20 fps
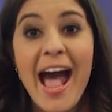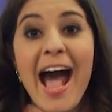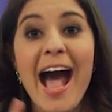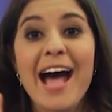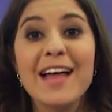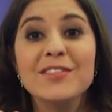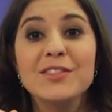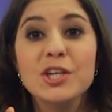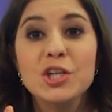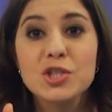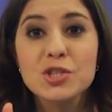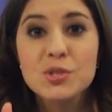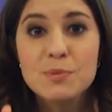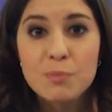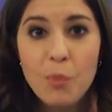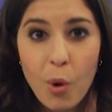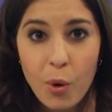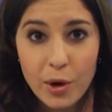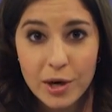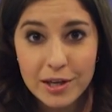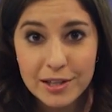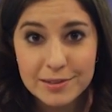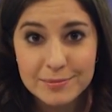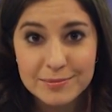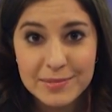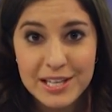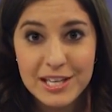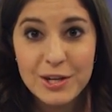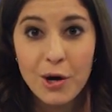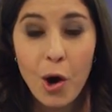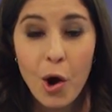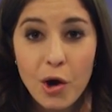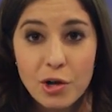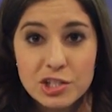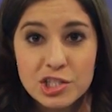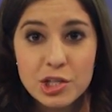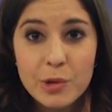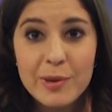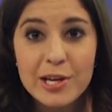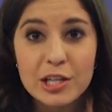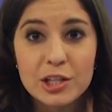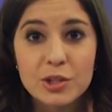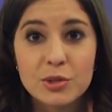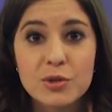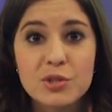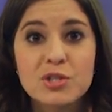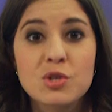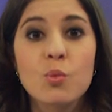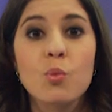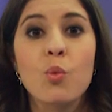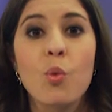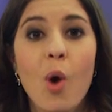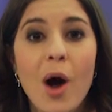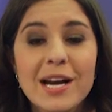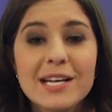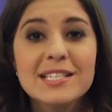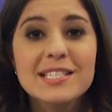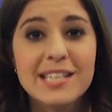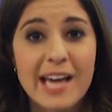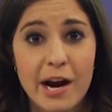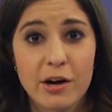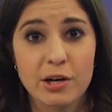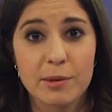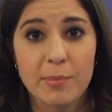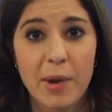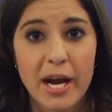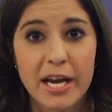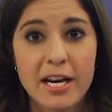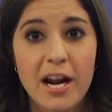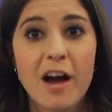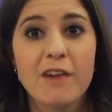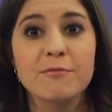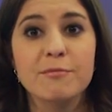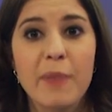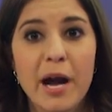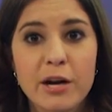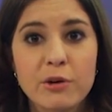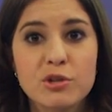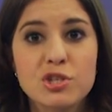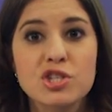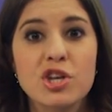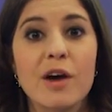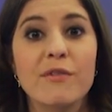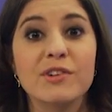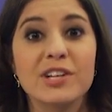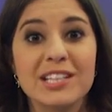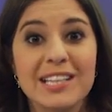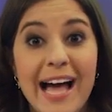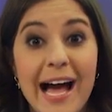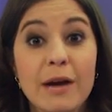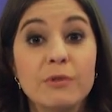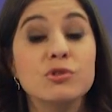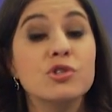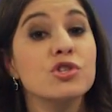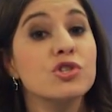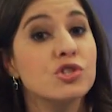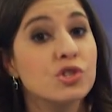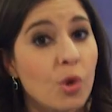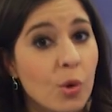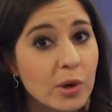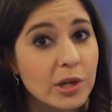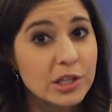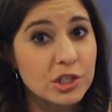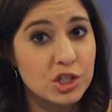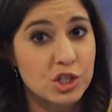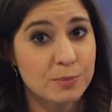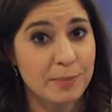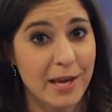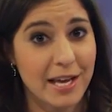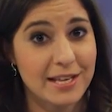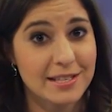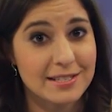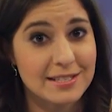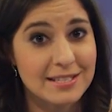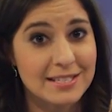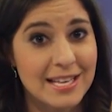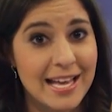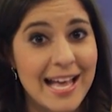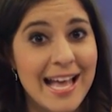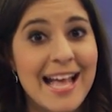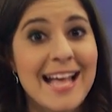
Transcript: And there's more. It also includes one terabyte of Microsoft Cloud storage space.